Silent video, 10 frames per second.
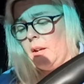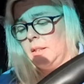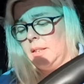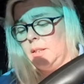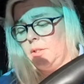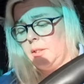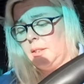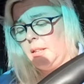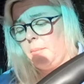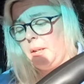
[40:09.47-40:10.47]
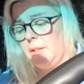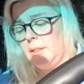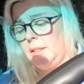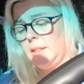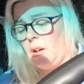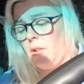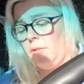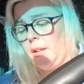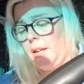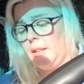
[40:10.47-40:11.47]
It's interesting because he's
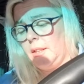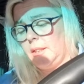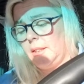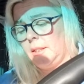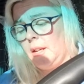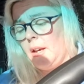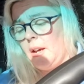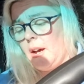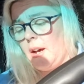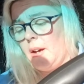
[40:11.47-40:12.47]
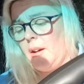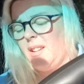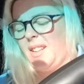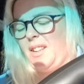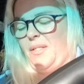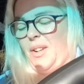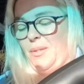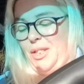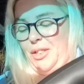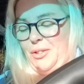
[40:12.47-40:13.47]
holding this, I don't even know
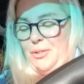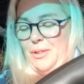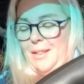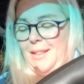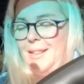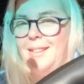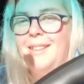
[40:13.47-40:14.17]
what to call it.